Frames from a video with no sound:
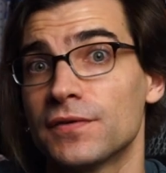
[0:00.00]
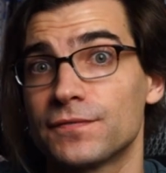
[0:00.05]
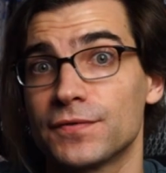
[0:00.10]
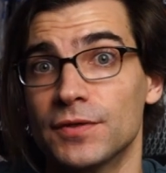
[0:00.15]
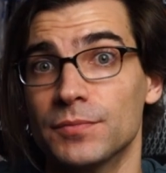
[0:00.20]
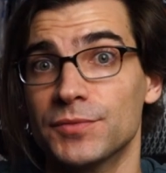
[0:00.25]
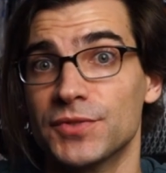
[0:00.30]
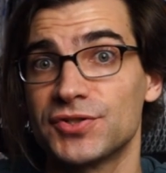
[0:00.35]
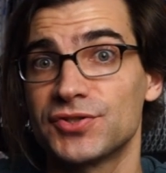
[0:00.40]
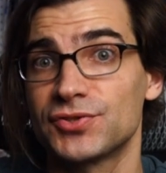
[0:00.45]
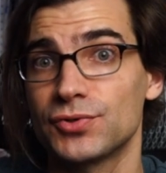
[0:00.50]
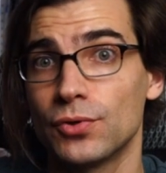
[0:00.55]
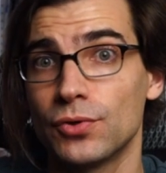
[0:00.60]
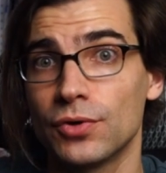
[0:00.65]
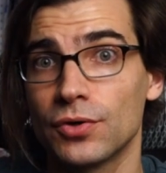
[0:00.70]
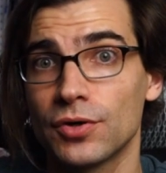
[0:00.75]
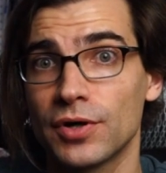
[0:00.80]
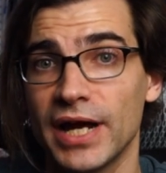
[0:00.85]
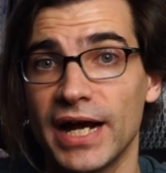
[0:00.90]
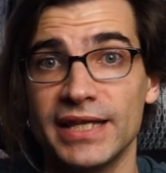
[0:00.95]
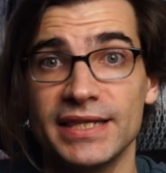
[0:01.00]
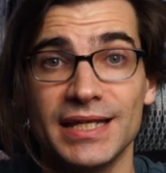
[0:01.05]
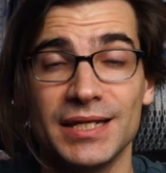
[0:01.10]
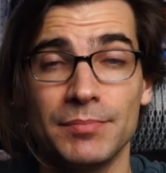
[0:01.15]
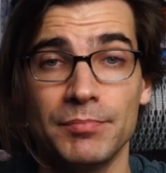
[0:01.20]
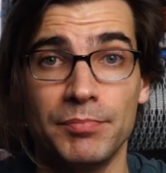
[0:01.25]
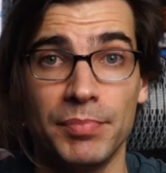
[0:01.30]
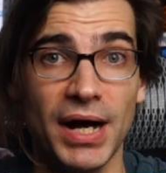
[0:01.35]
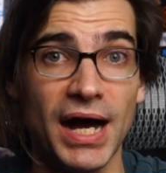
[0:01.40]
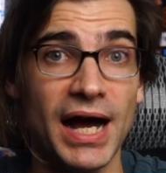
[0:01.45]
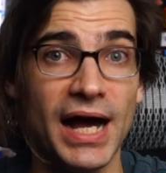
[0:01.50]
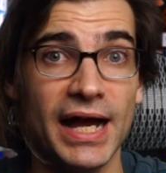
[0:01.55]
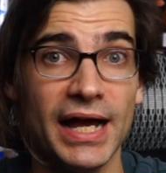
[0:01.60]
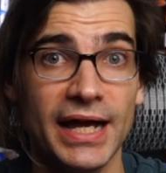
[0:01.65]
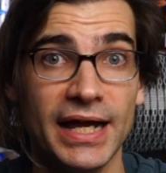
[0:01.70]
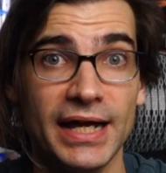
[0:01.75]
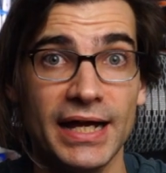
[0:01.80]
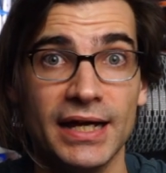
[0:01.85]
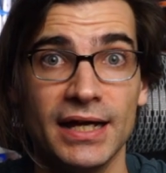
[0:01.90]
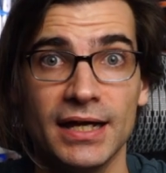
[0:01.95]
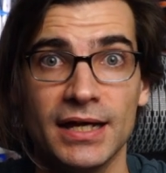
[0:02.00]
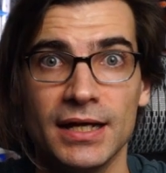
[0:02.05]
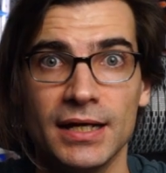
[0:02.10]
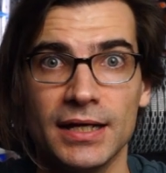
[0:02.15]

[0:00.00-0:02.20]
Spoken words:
from the store, and then buy